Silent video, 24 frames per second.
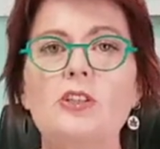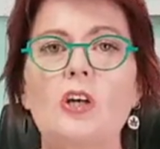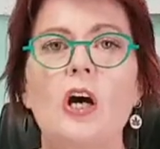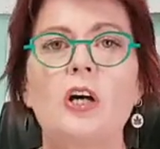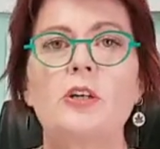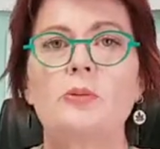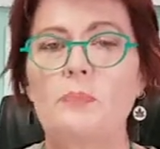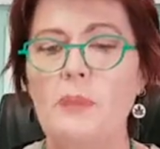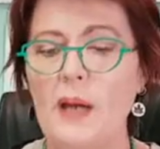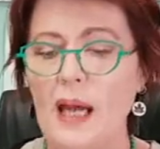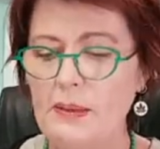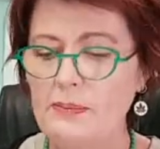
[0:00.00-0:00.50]

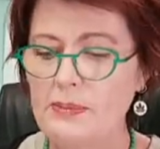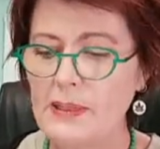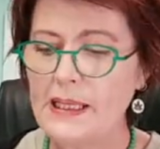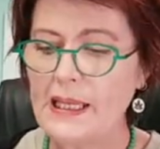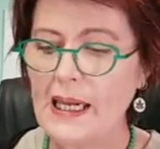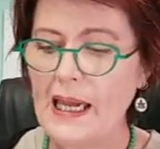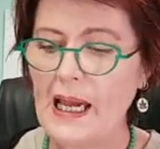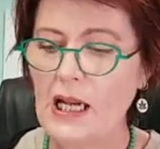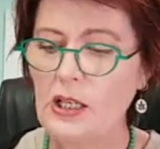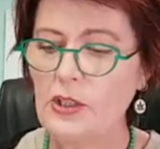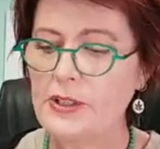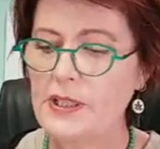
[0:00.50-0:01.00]
on public
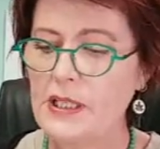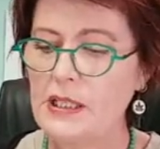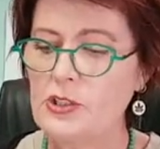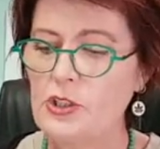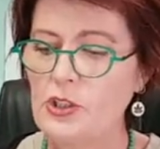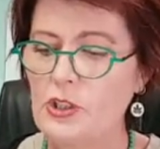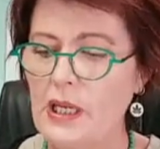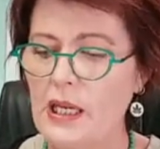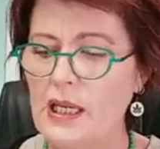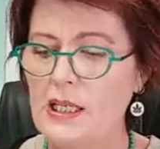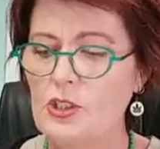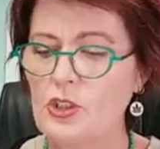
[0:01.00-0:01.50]
health
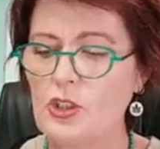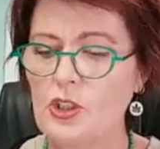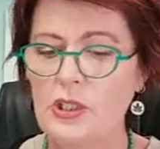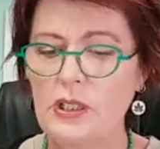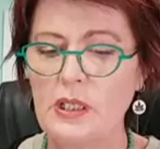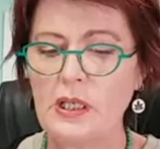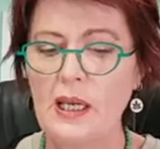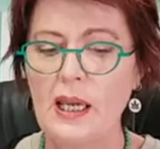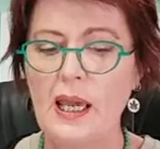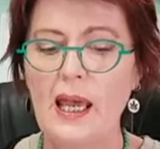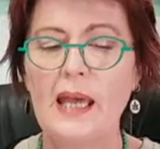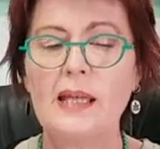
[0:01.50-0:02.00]
education